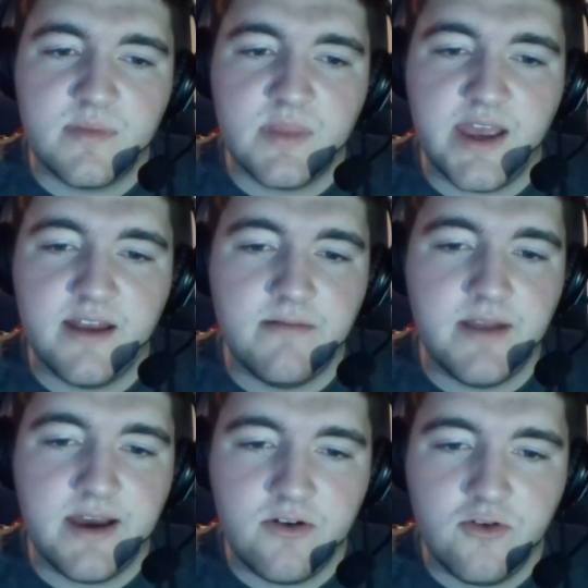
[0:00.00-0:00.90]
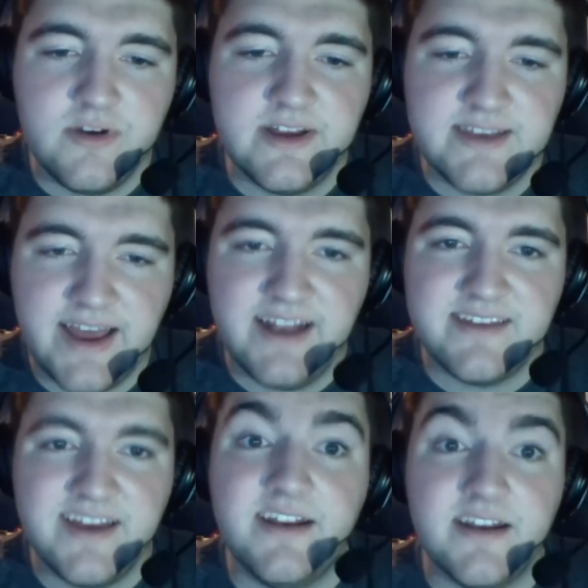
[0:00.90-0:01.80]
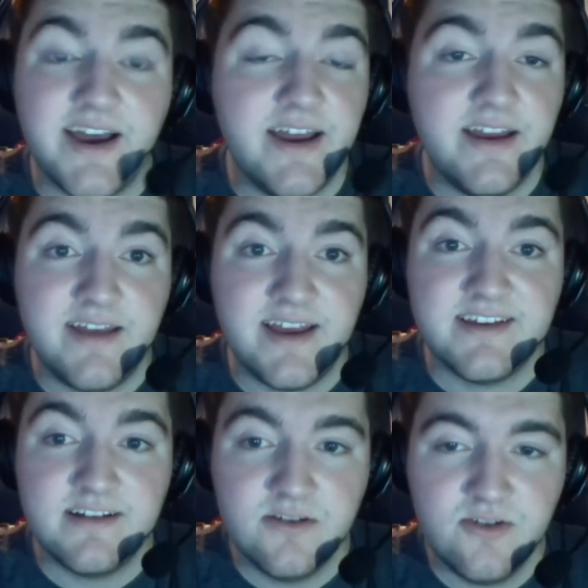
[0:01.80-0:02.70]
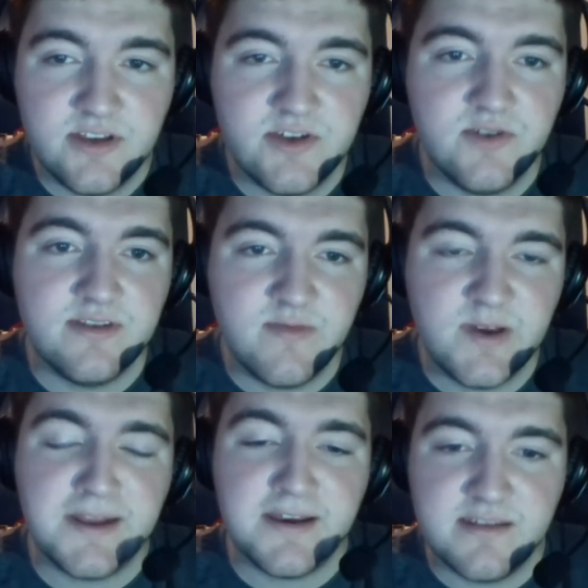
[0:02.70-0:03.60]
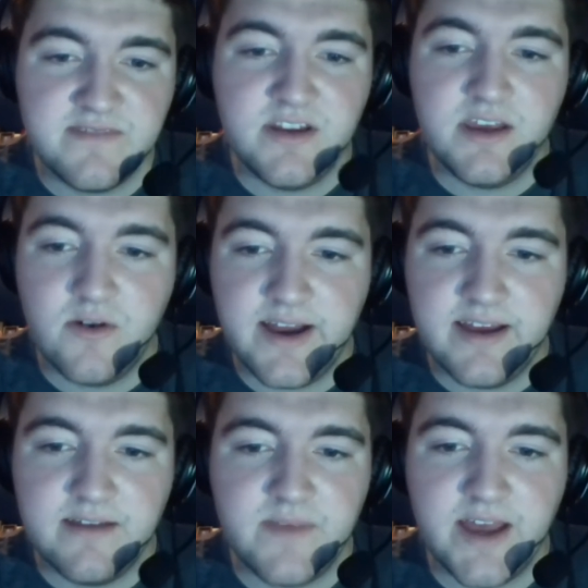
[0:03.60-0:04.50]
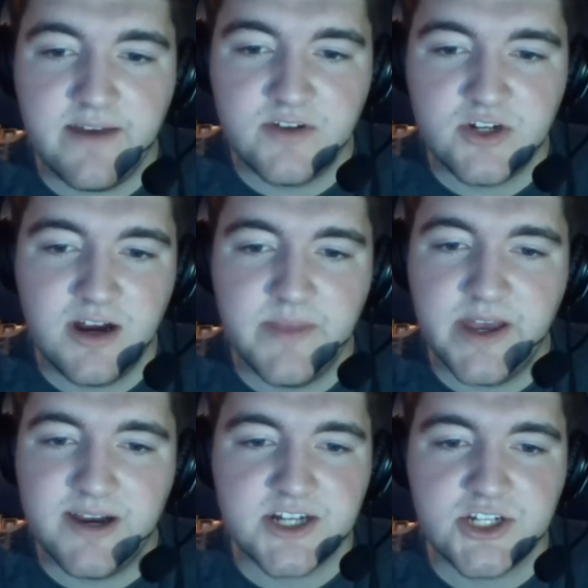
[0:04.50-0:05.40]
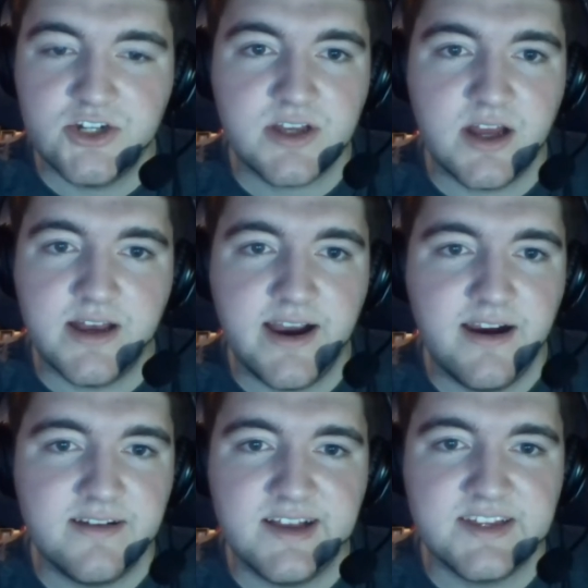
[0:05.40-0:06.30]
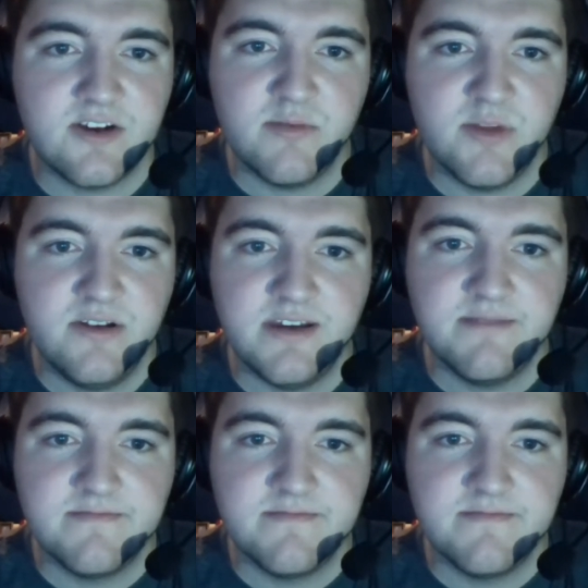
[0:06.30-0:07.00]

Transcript: And now it's at its end. As I alluded to in the beginning of this video, I have a job now. I actually just got hired and I start Monday.